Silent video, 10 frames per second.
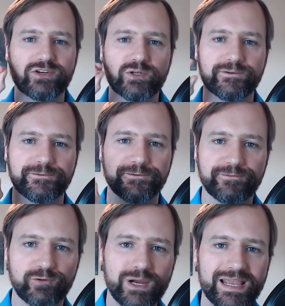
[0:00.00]
do it for
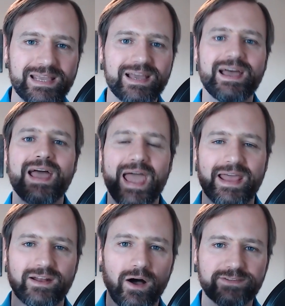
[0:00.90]
free
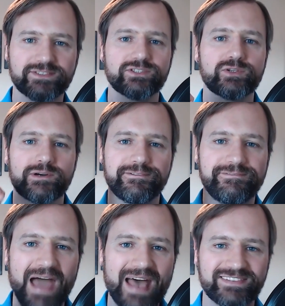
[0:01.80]
and also do it
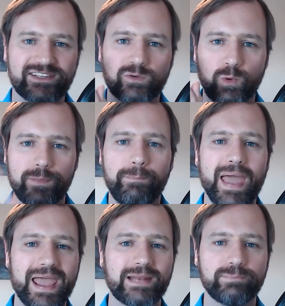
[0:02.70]
faster with
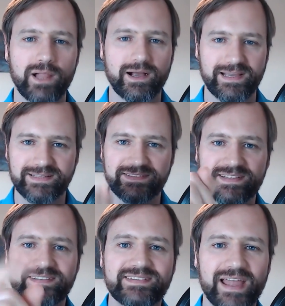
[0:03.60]
paid plugins.
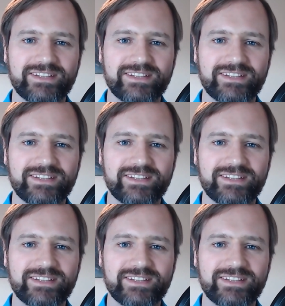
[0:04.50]
Stay